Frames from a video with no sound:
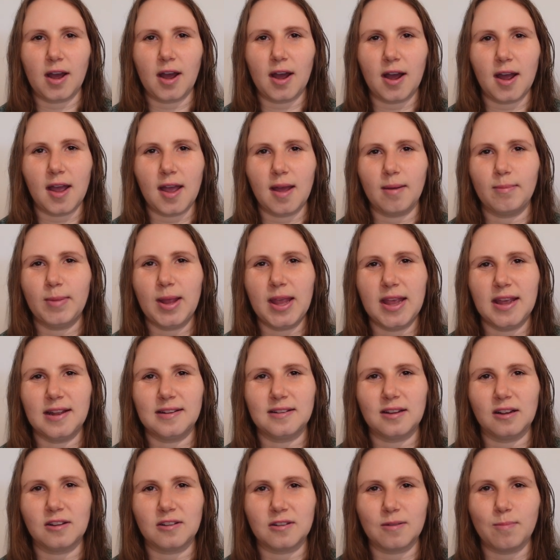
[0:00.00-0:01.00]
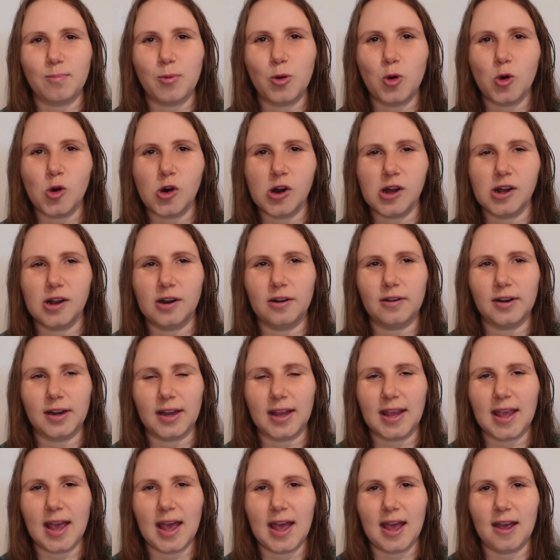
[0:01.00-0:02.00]
I am here to support her
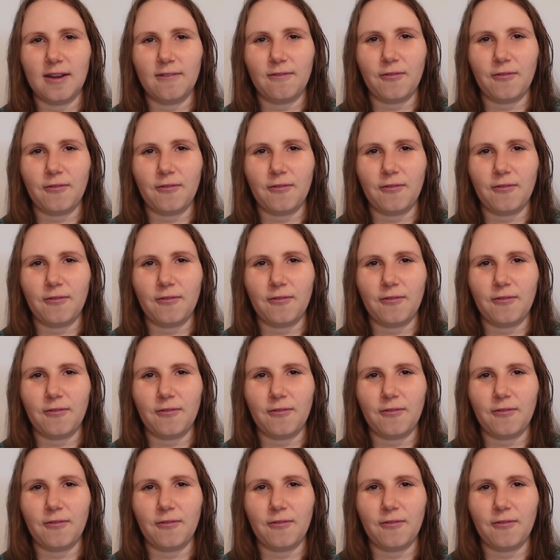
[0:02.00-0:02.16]
and care